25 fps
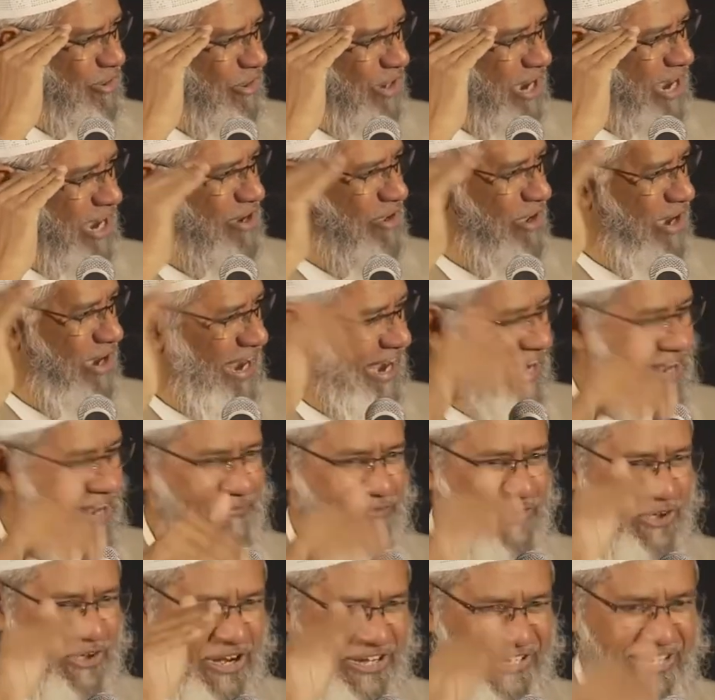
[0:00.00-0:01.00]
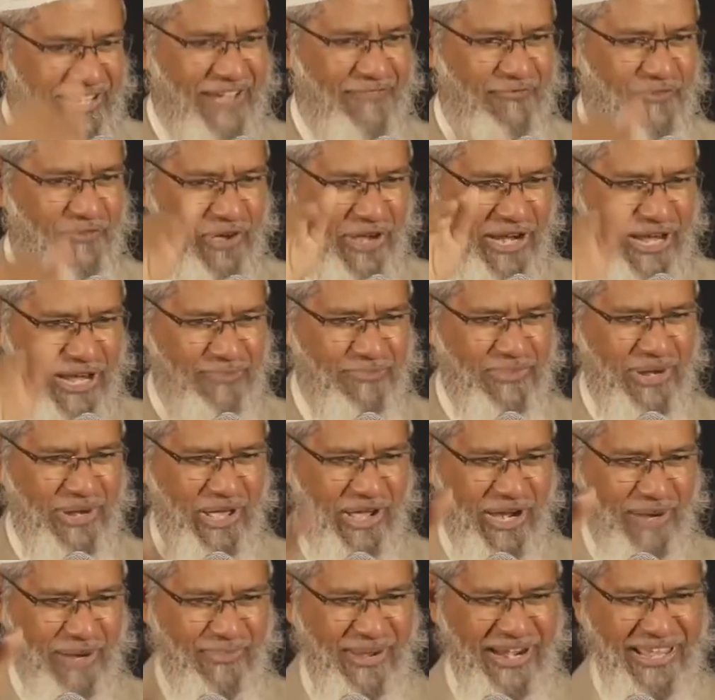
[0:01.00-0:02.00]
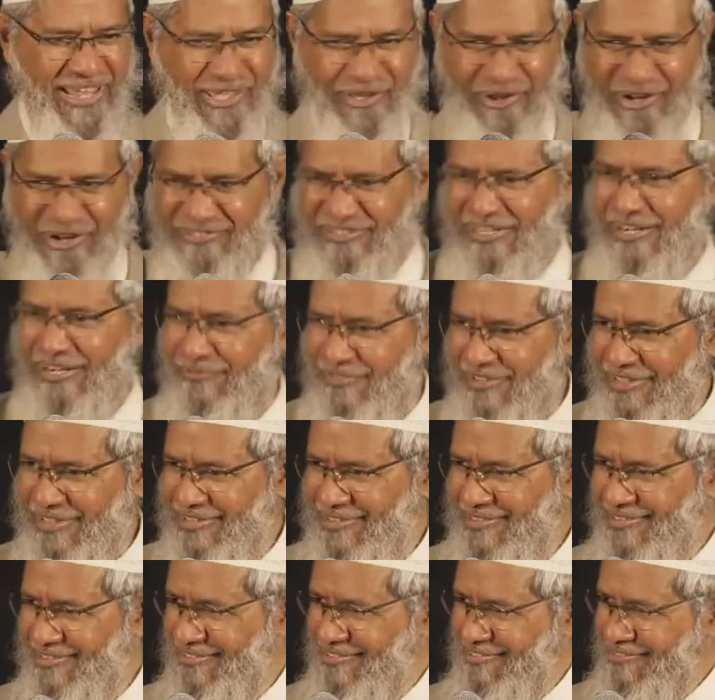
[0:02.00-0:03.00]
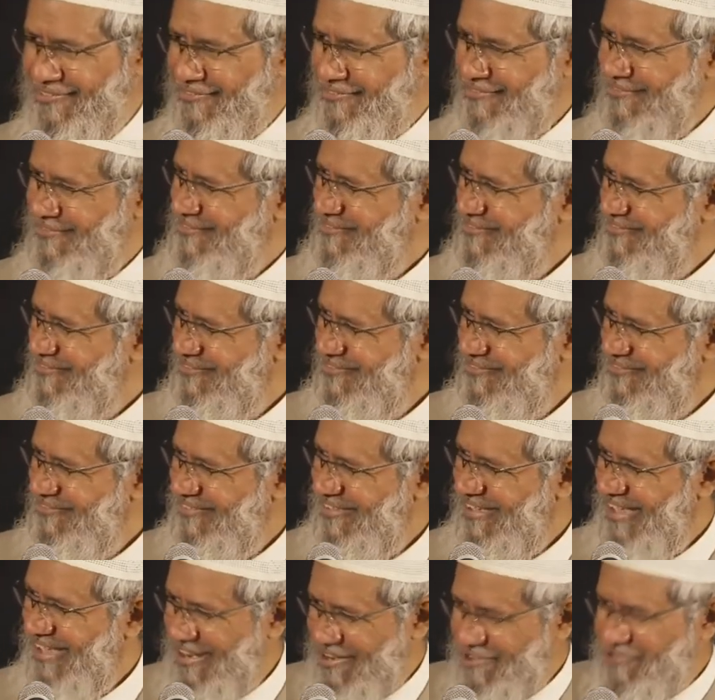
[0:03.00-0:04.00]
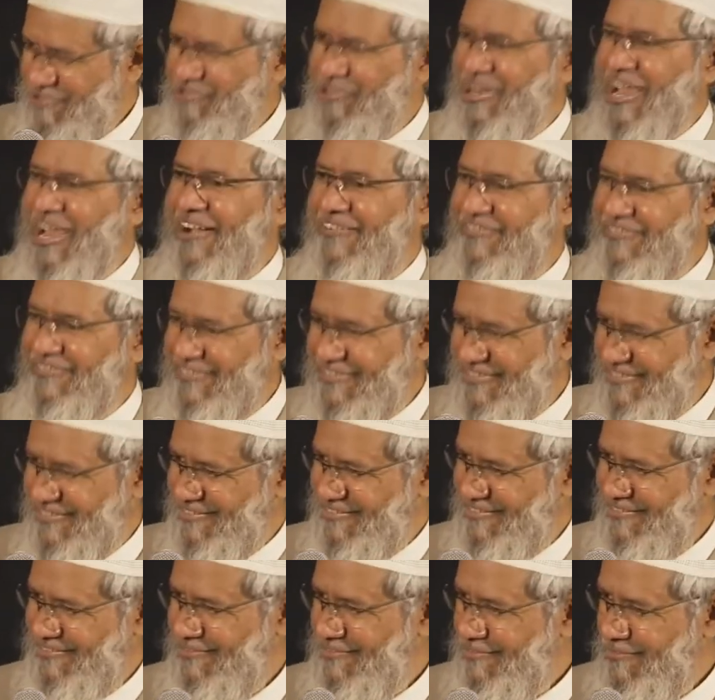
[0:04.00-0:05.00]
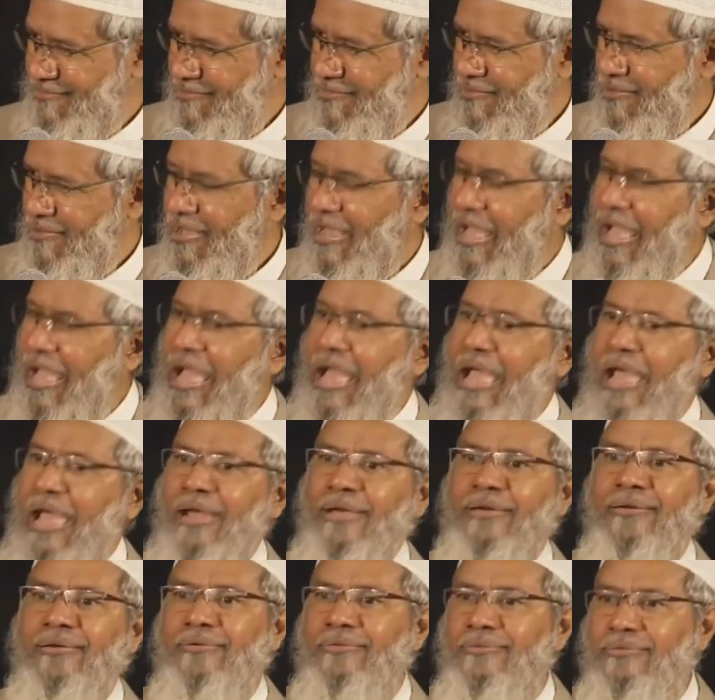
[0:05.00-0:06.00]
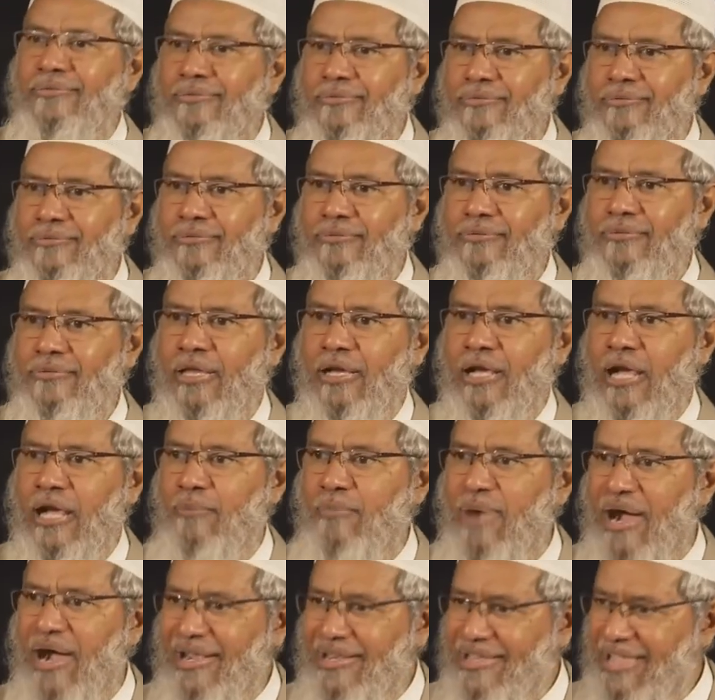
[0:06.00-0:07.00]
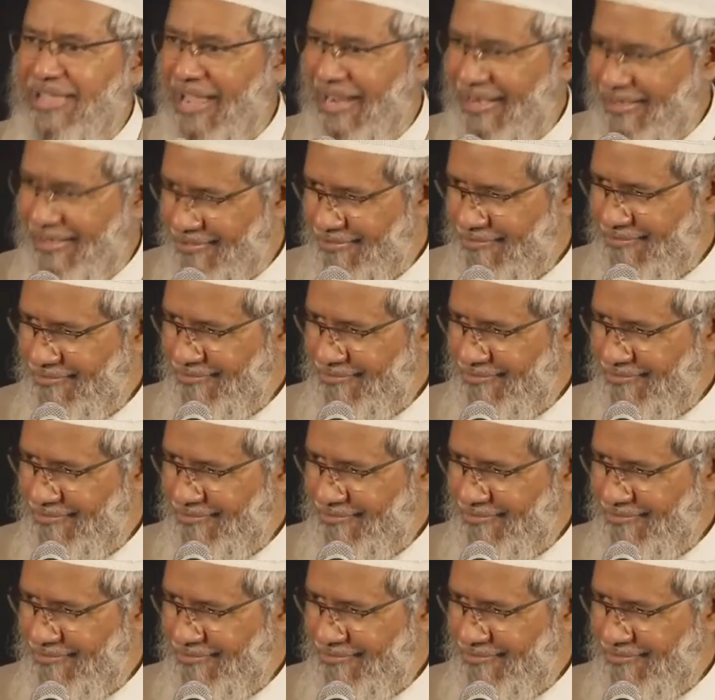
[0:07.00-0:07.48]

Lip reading: Quran, you are a Hanafi, you are a Shafi, you are a Hanbali, you are a Maliki, you are a Salafi. And he used to laugh. And the command he had.